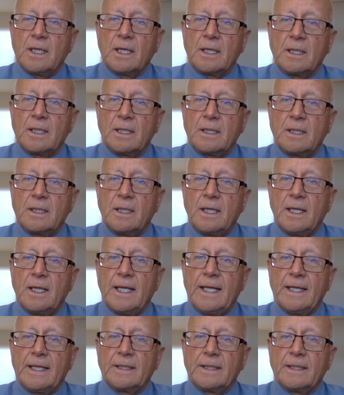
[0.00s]
Uh,
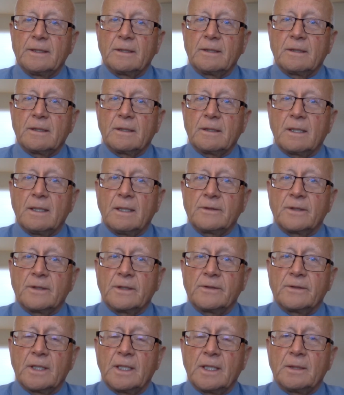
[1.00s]
and as I
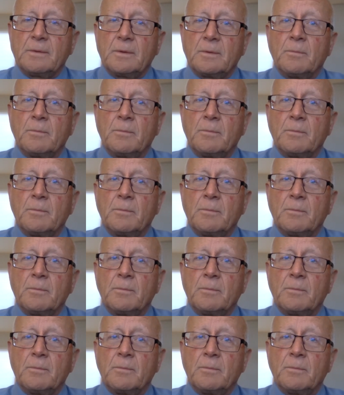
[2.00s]
said,